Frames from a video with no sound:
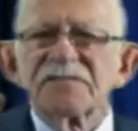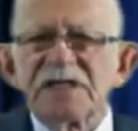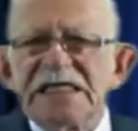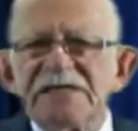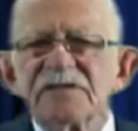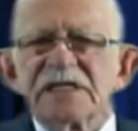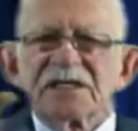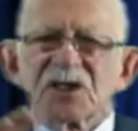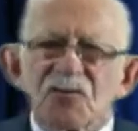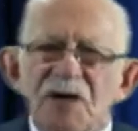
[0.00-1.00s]
evil and
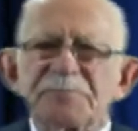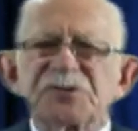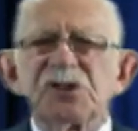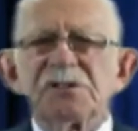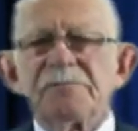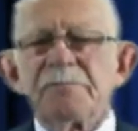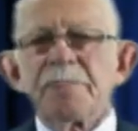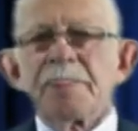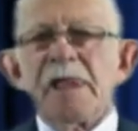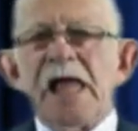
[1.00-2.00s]
corruption
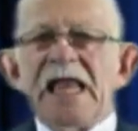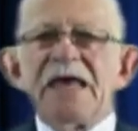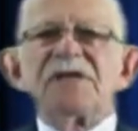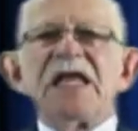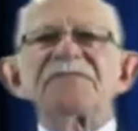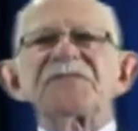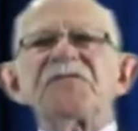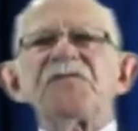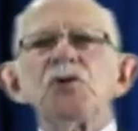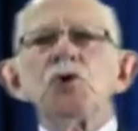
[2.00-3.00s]
and have left
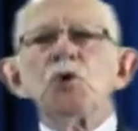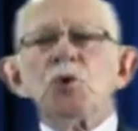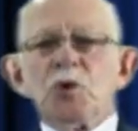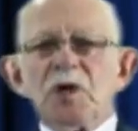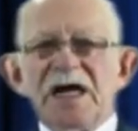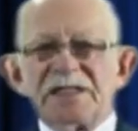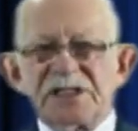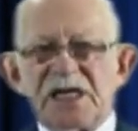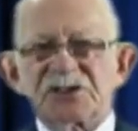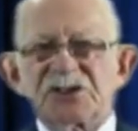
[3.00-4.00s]
few
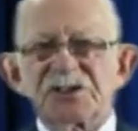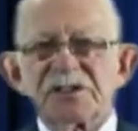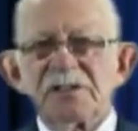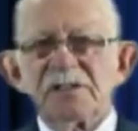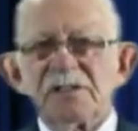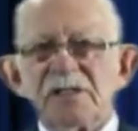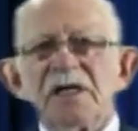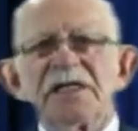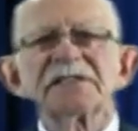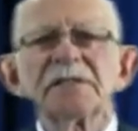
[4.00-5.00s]
untouched.
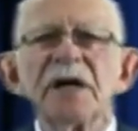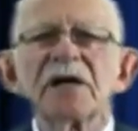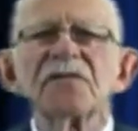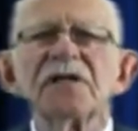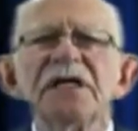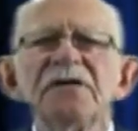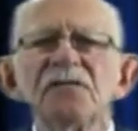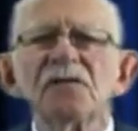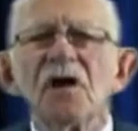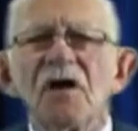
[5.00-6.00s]
Yet among the
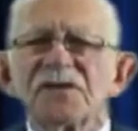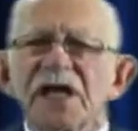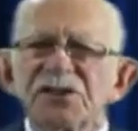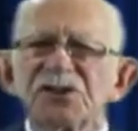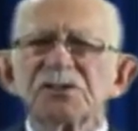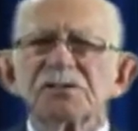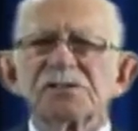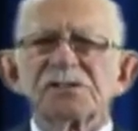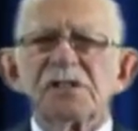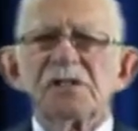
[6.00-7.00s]
evil of
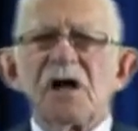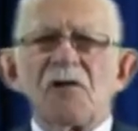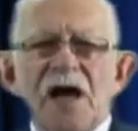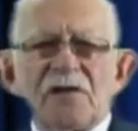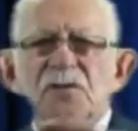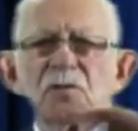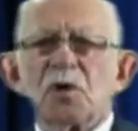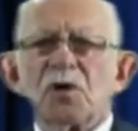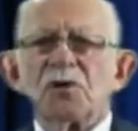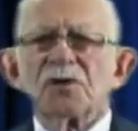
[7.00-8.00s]
nations around the
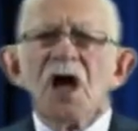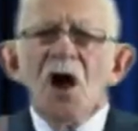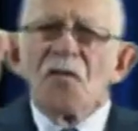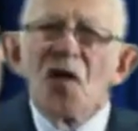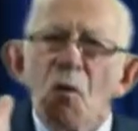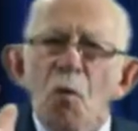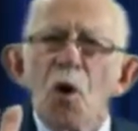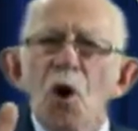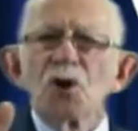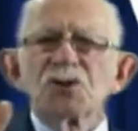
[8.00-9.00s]
world, the
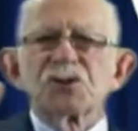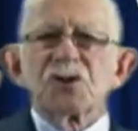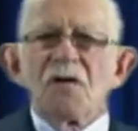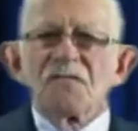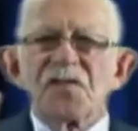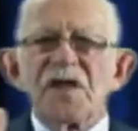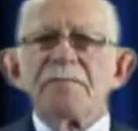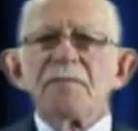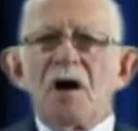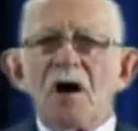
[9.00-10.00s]
worst of
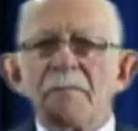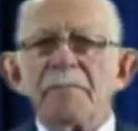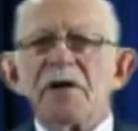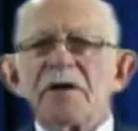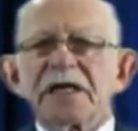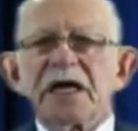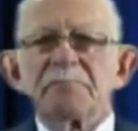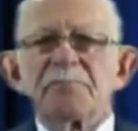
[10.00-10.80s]
them are America and